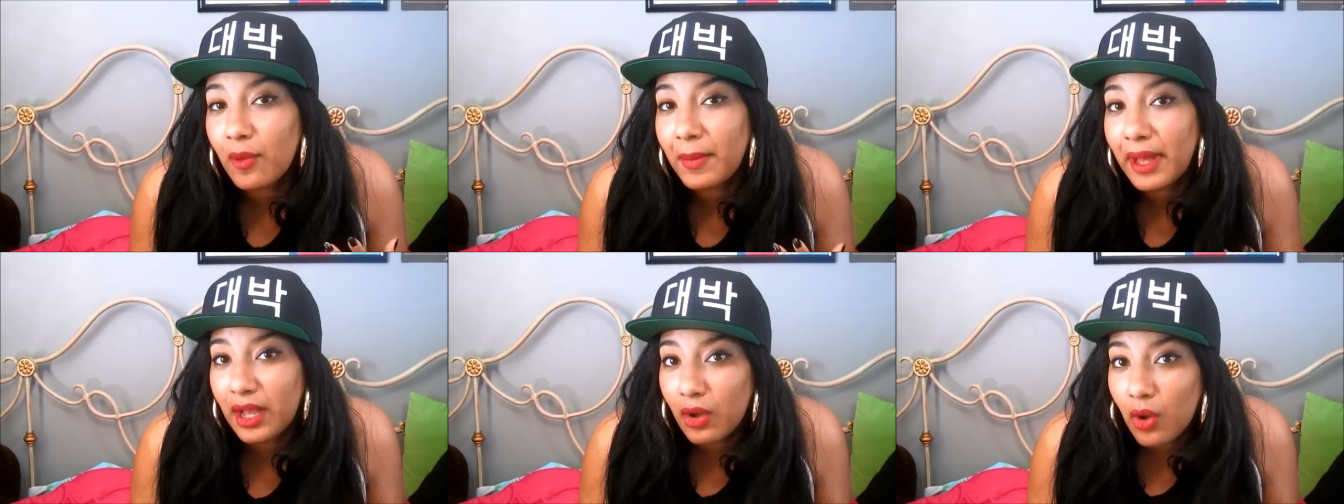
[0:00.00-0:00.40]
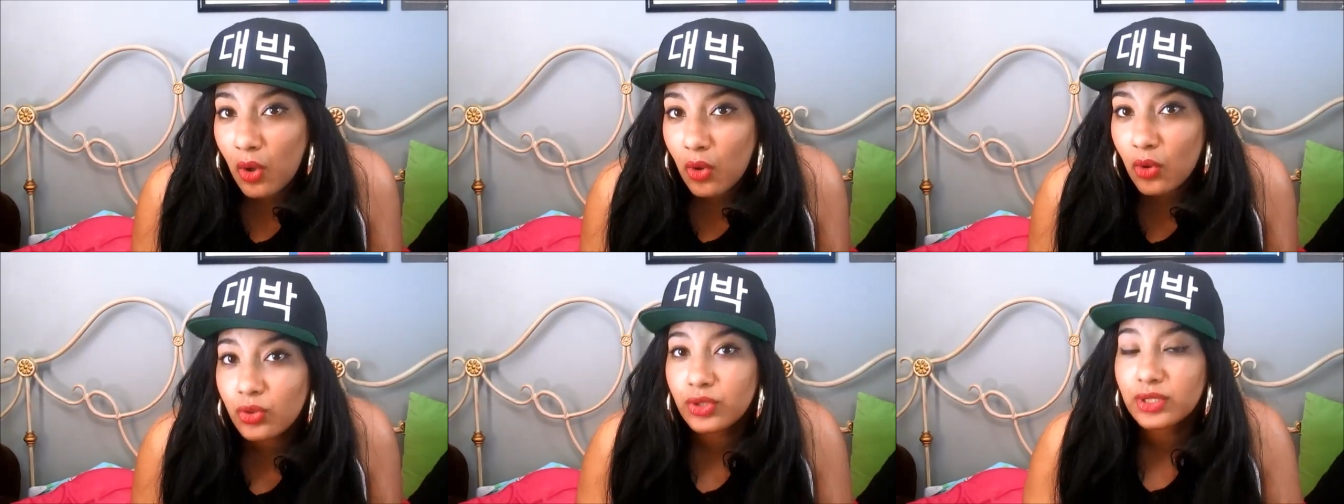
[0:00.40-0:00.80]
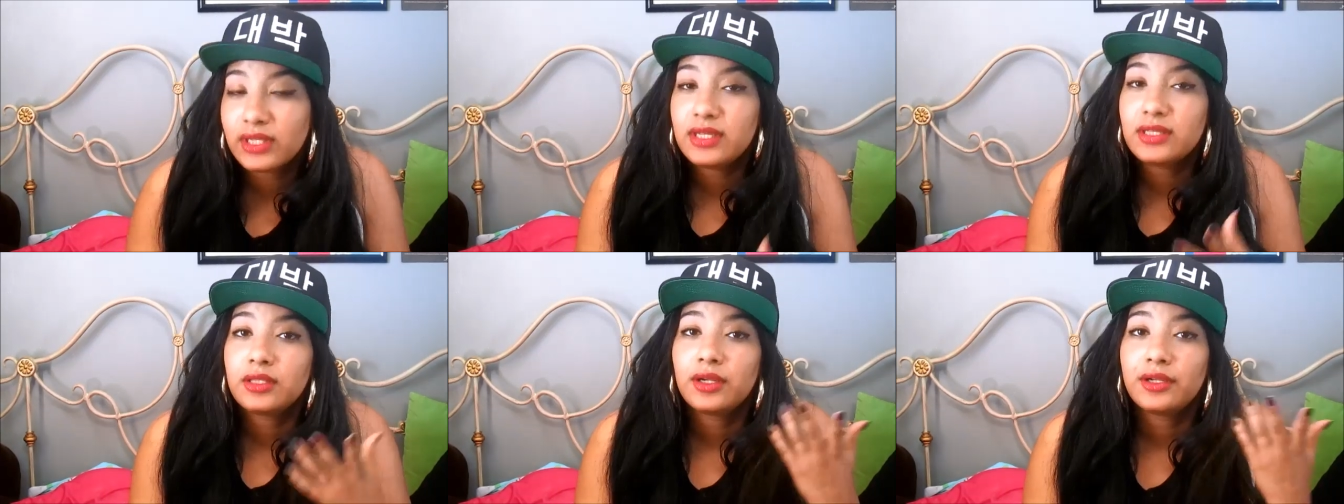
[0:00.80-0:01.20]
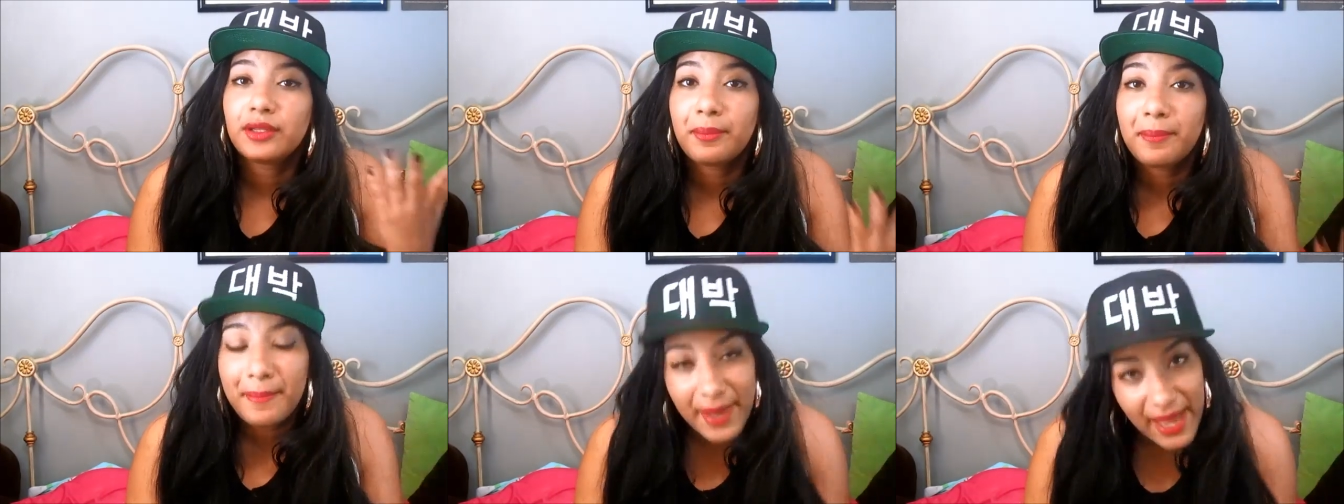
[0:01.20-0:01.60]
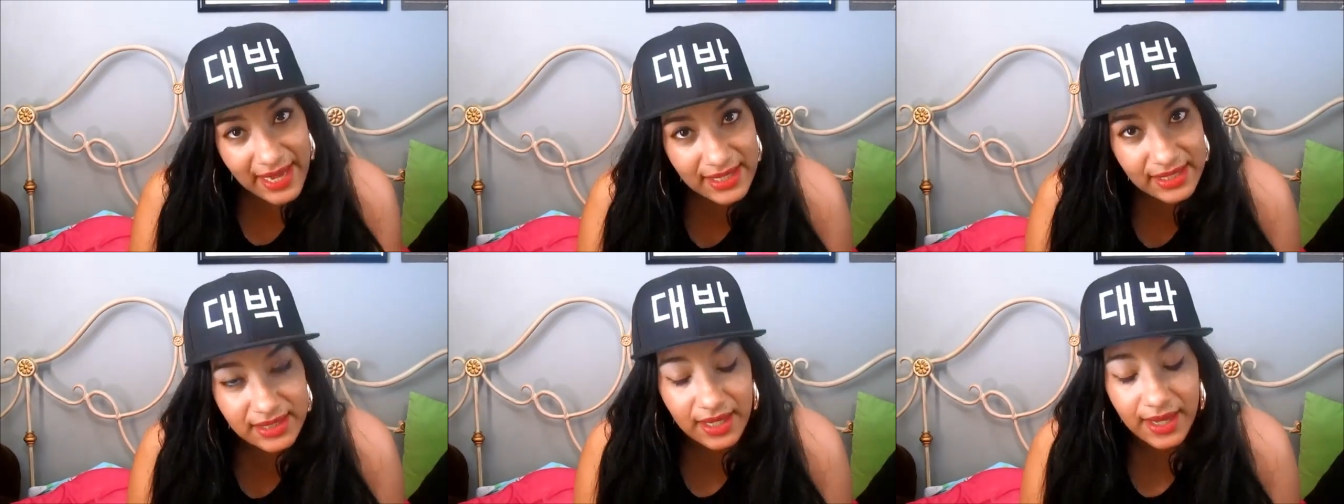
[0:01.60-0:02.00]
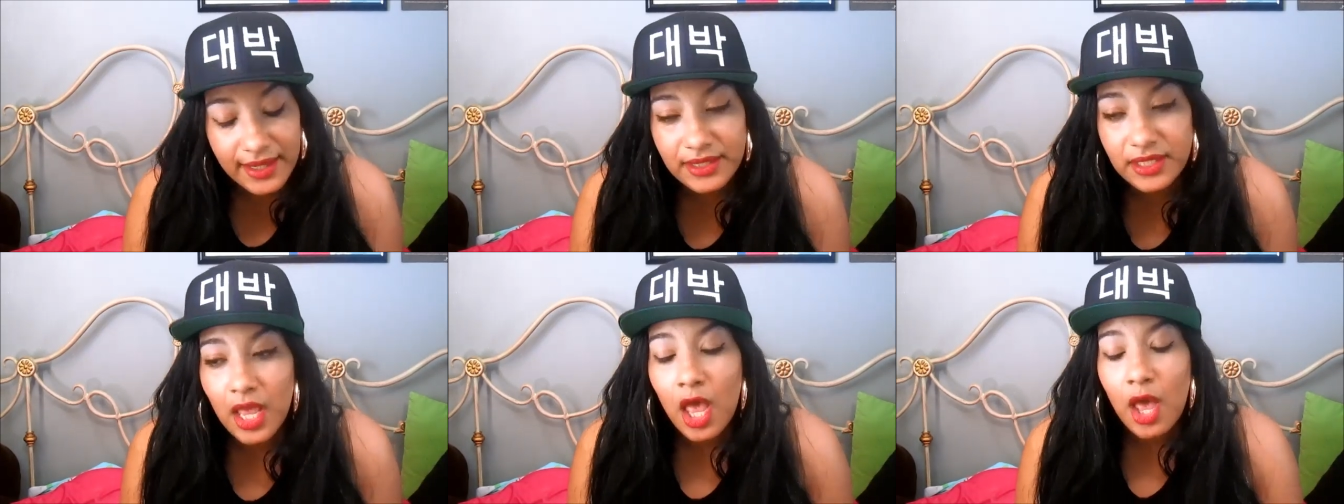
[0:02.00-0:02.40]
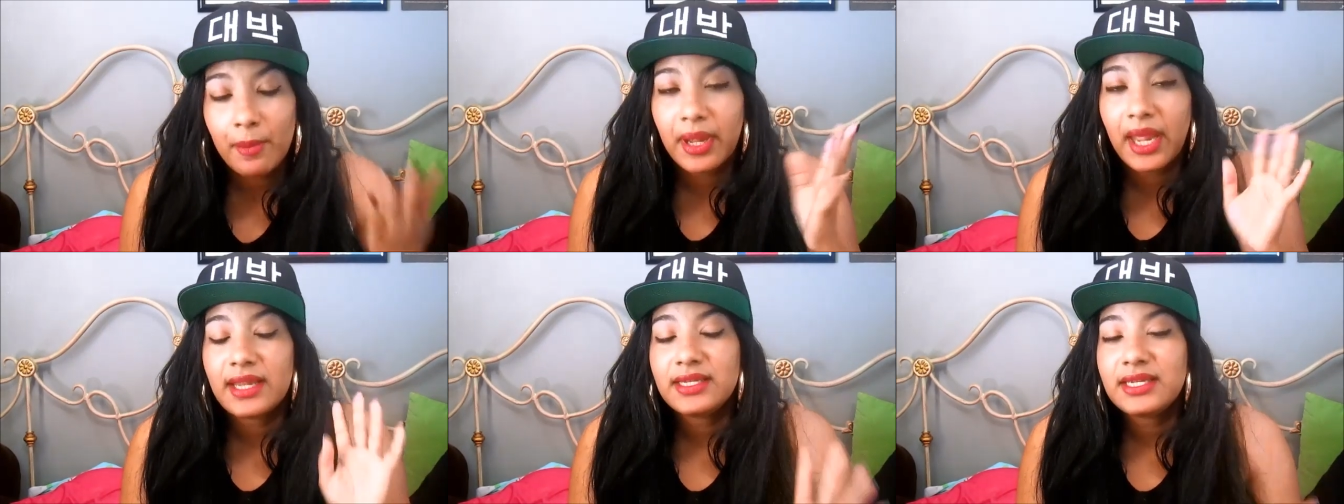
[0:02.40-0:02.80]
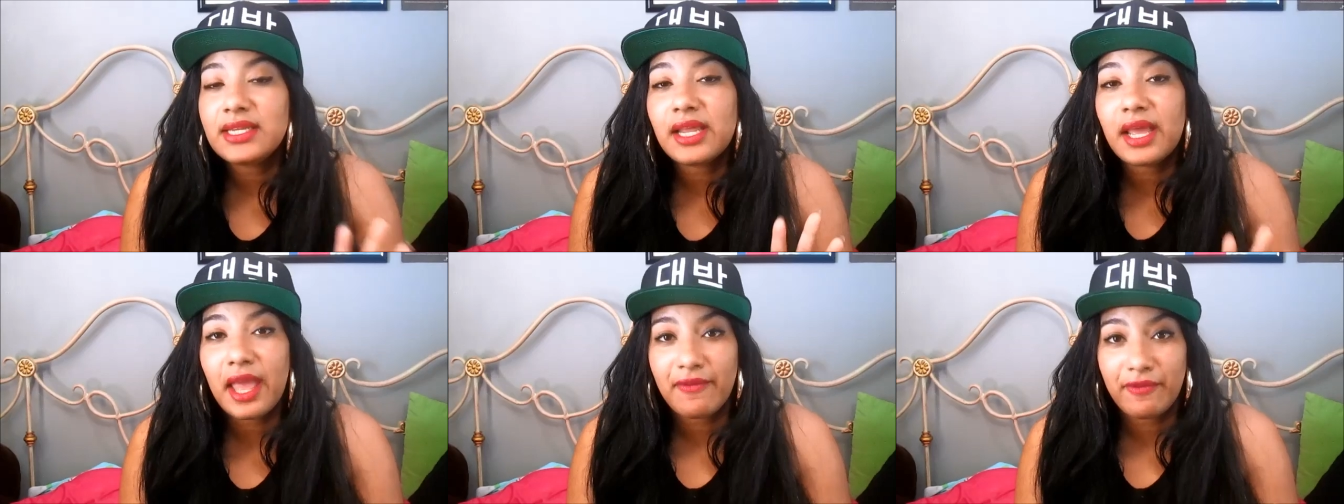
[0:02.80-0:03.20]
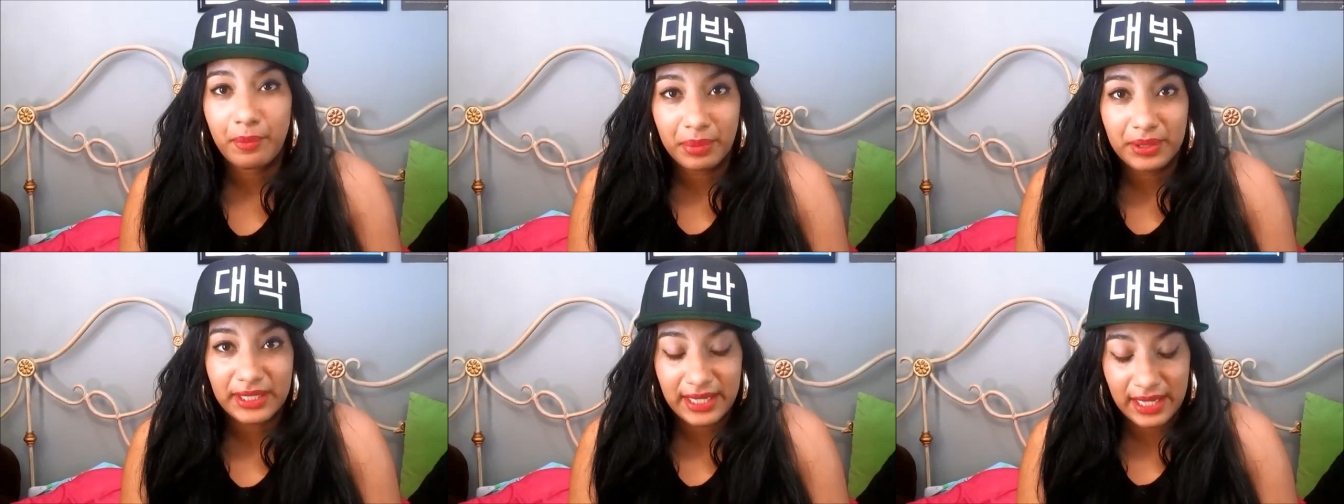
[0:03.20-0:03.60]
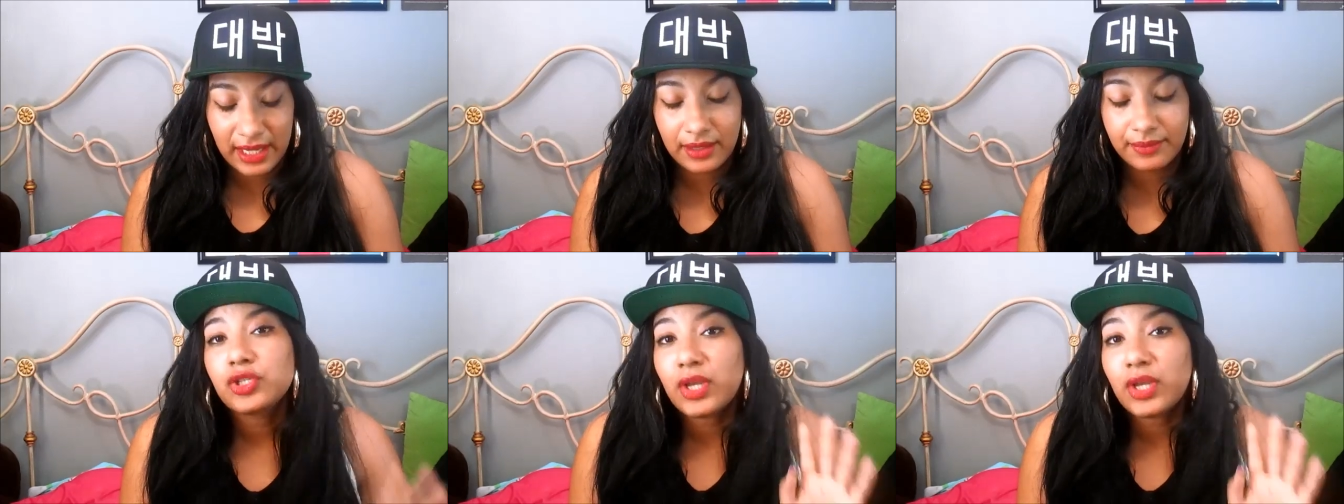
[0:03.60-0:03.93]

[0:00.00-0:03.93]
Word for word: on my own or at least learn learn the basics, but I did not have a plan.